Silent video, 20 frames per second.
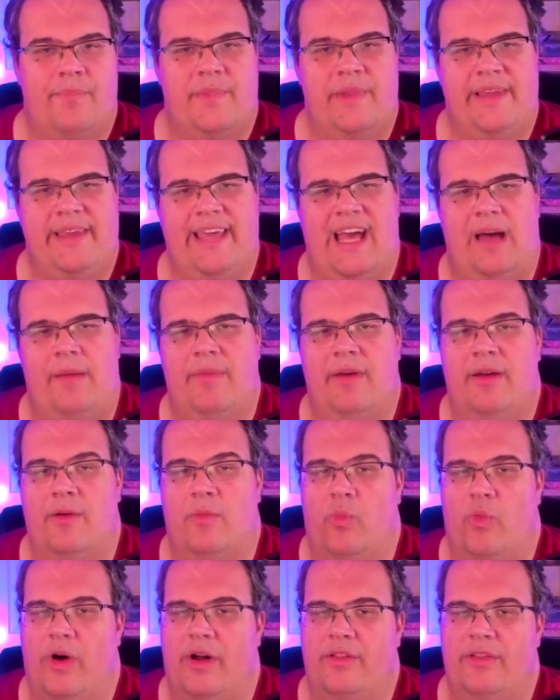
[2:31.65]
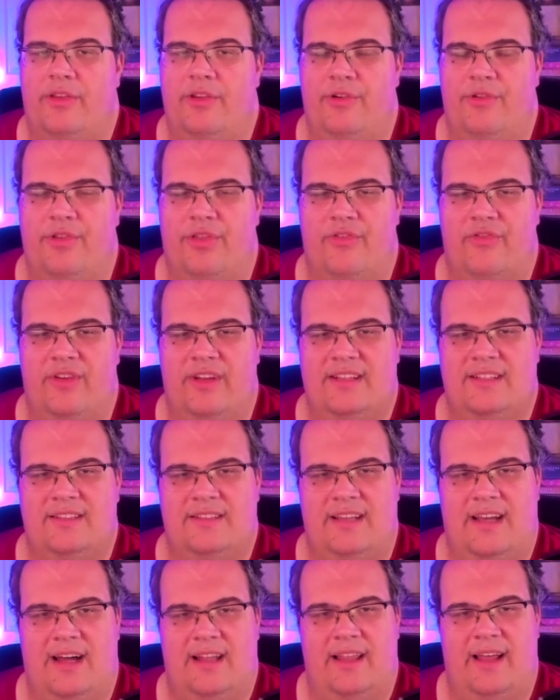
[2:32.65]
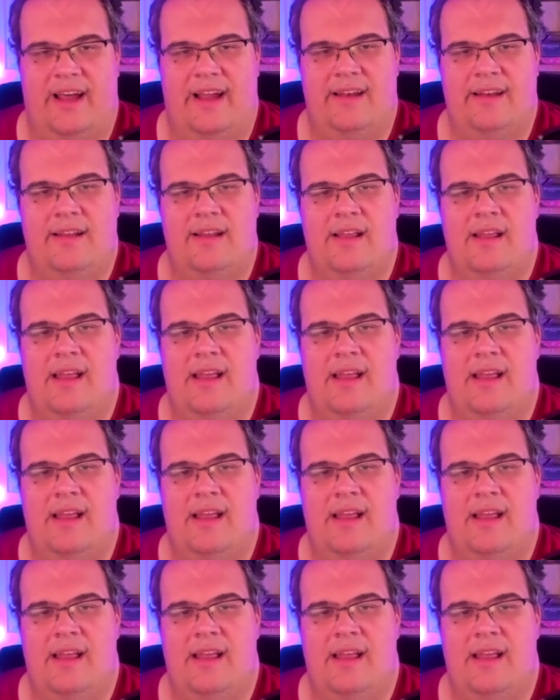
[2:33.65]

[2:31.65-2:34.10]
Gambit 1-2-3 stat line.